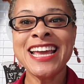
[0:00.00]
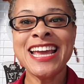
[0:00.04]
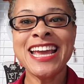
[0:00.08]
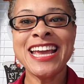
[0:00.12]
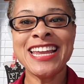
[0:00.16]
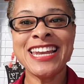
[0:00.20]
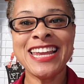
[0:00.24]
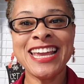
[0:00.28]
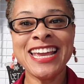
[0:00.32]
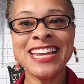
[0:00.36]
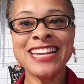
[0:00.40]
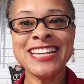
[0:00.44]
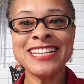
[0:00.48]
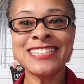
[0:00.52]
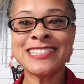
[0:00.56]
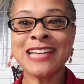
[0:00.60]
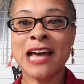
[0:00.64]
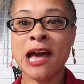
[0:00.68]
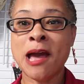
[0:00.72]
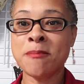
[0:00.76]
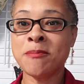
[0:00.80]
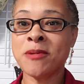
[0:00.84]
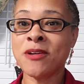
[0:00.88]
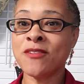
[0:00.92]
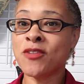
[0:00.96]
in any
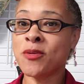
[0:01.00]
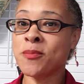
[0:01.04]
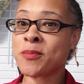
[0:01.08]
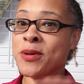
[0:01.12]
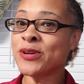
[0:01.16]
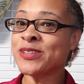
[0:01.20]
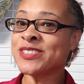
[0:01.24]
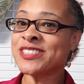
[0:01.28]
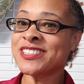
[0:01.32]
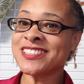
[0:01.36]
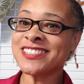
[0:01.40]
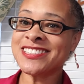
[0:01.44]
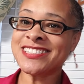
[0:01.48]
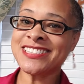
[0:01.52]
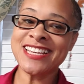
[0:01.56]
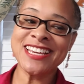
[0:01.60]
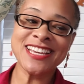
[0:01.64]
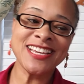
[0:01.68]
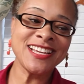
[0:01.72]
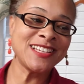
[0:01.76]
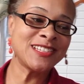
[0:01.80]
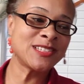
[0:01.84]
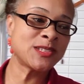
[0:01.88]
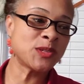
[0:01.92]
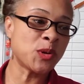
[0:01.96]
type of
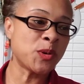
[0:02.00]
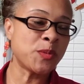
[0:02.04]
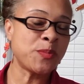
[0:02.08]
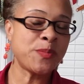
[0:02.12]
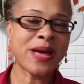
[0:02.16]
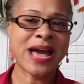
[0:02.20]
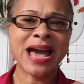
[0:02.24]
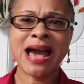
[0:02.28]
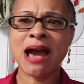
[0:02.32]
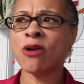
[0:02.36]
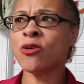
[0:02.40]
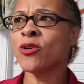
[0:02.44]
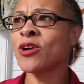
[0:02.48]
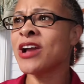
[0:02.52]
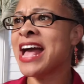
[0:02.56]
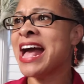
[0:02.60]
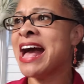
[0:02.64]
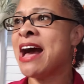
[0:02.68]
emergencies or power